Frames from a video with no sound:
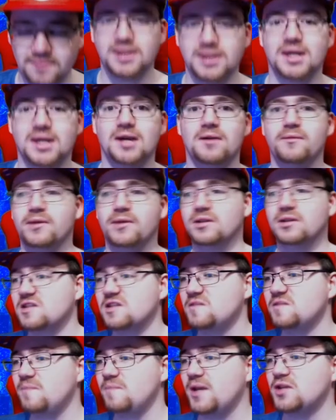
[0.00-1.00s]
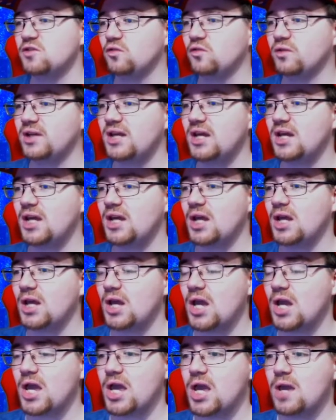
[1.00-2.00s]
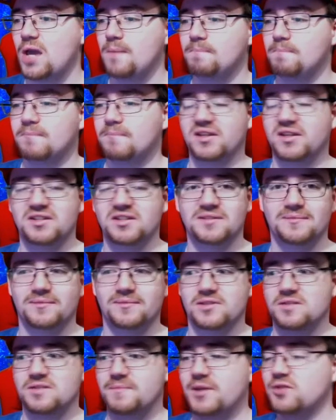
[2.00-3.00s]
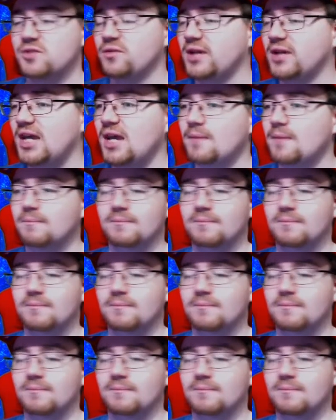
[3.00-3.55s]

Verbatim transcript: we go. We've got the special keep. Special keep.